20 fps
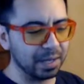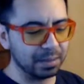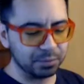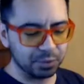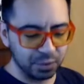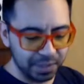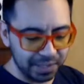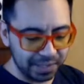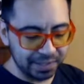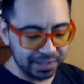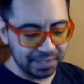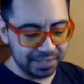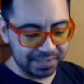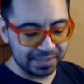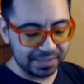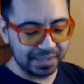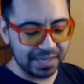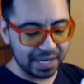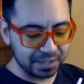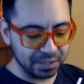Drinking this
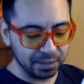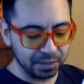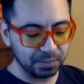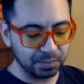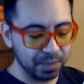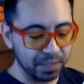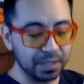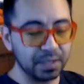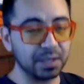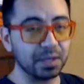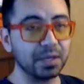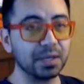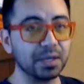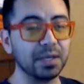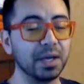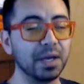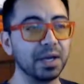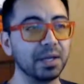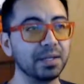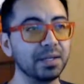is actually really good.
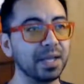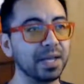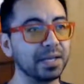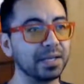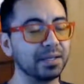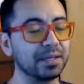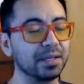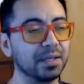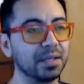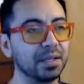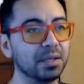Like,